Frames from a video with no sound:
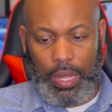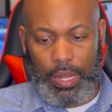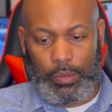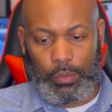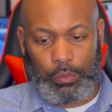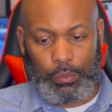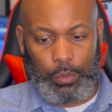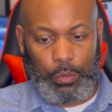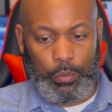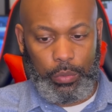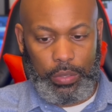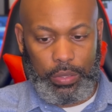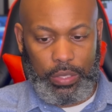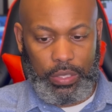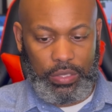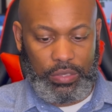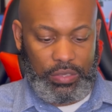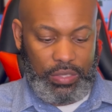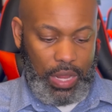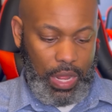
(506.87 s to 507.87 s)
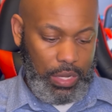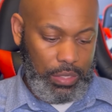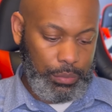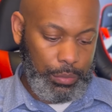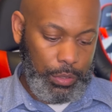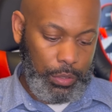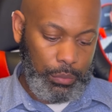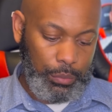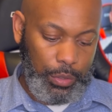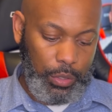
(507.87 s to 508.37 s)
I normally wear thin socks, but
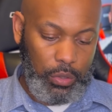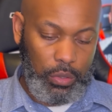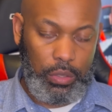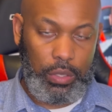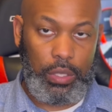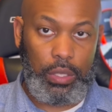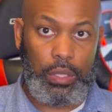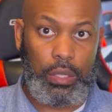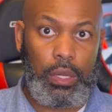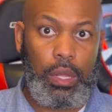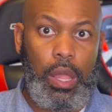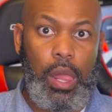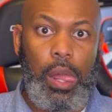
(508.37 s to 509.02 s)
it'll be all good.